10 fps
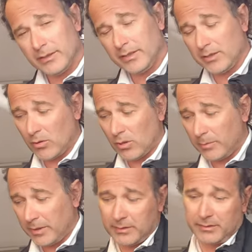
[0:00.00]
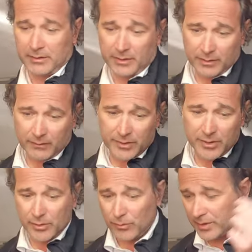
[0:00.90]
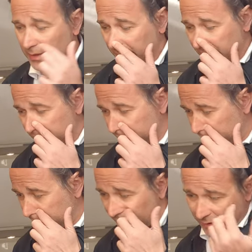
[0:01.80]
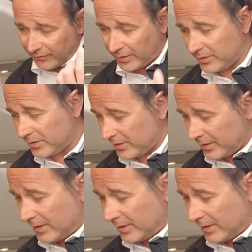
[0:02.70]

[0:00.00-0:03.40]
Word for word: in the cockpit, which is used like a day fridge.